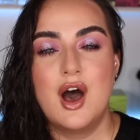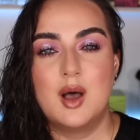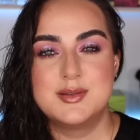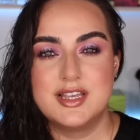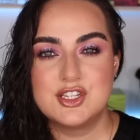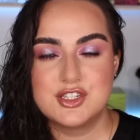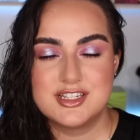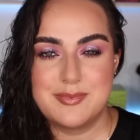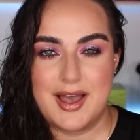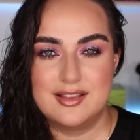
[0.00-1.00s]

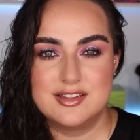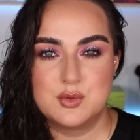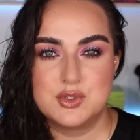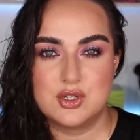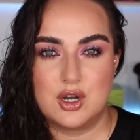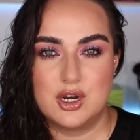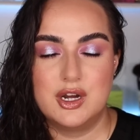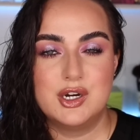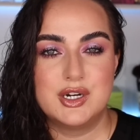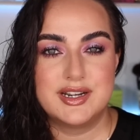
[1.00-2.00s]
Obsessions palettes, which are
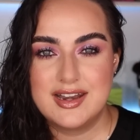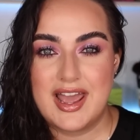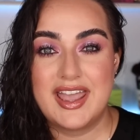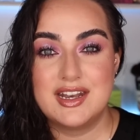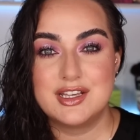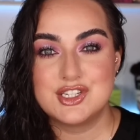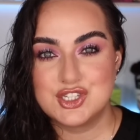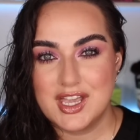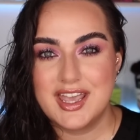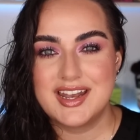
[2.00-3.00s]
her nine
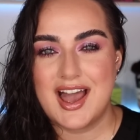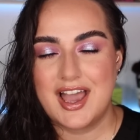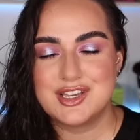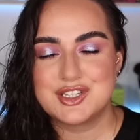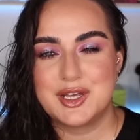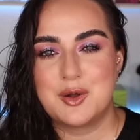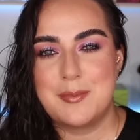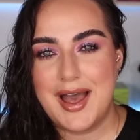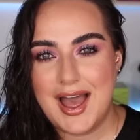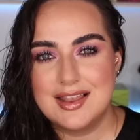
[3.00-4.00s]
shade eyeshadow
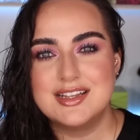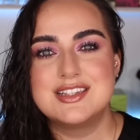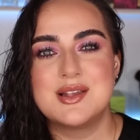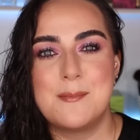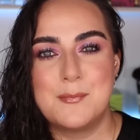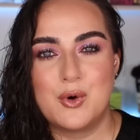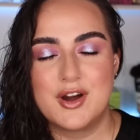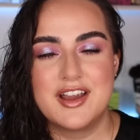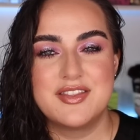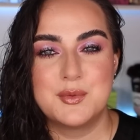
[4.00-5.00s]
palettes
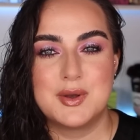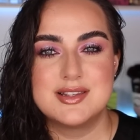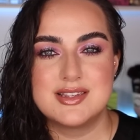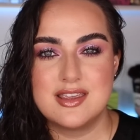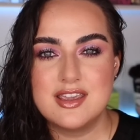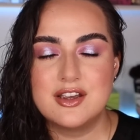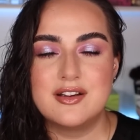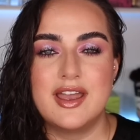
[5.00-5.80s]
more than once a year.